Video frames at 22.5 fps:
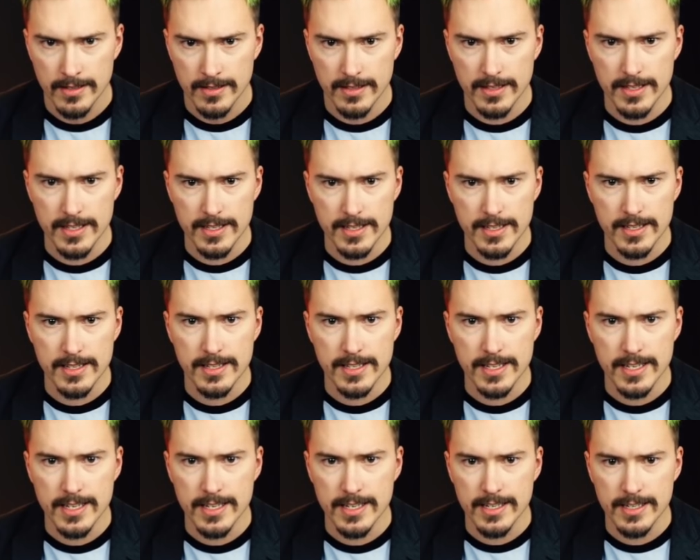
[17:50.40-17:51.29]
This is
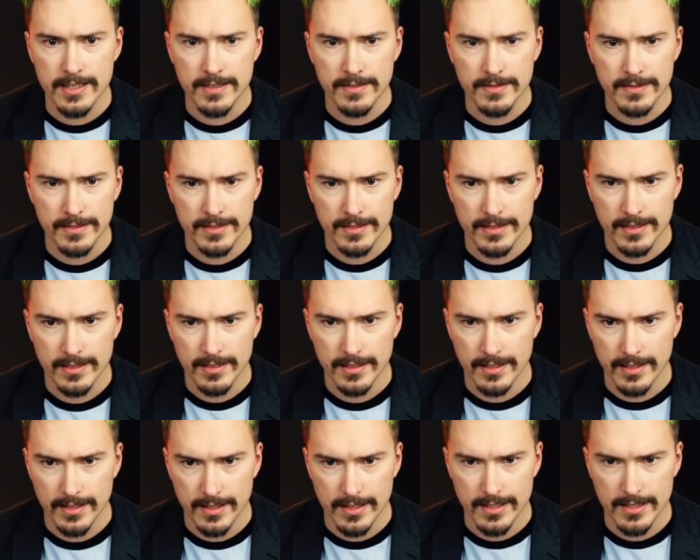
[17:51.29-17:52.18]
the
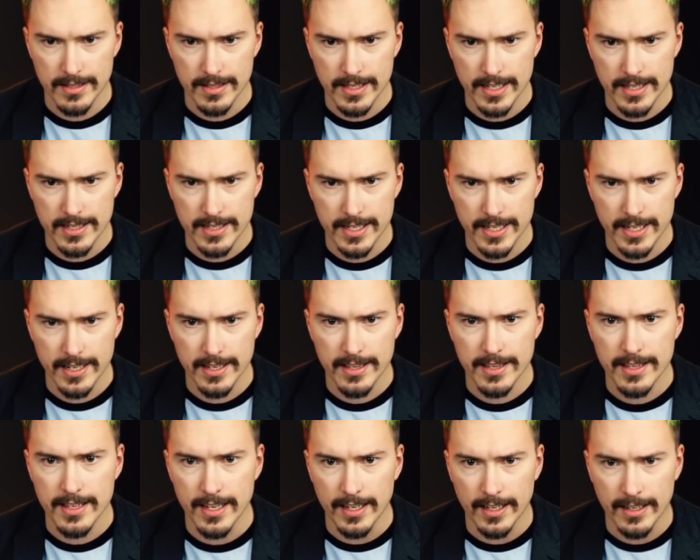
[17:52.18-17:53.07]
entire
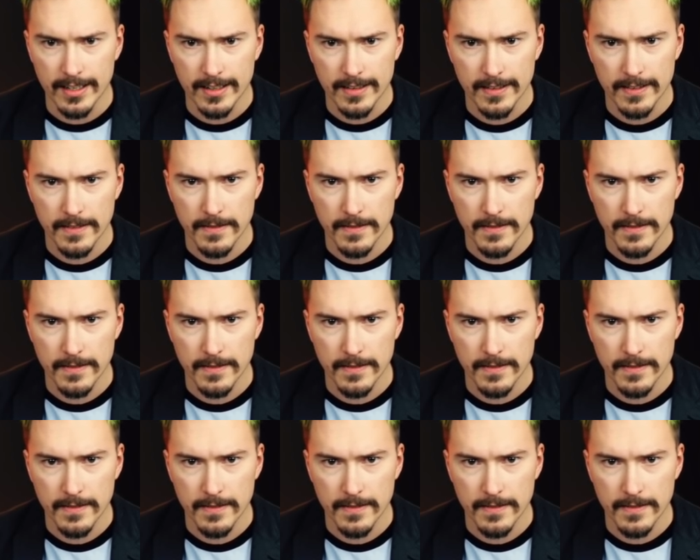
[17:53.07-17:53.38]
thing.